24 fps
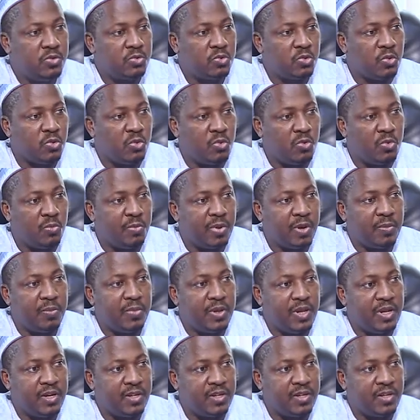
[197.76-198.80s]
to
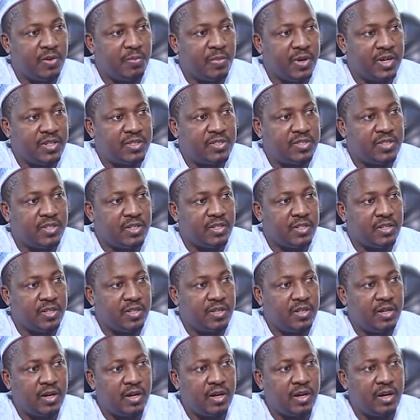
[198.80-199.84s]
public university
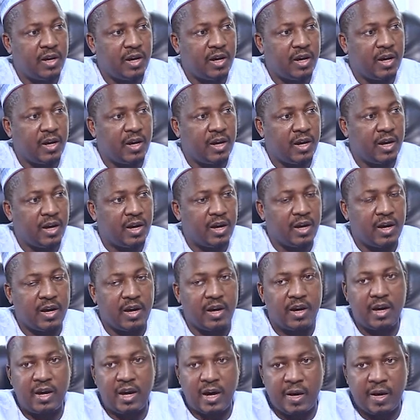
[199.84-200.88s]
to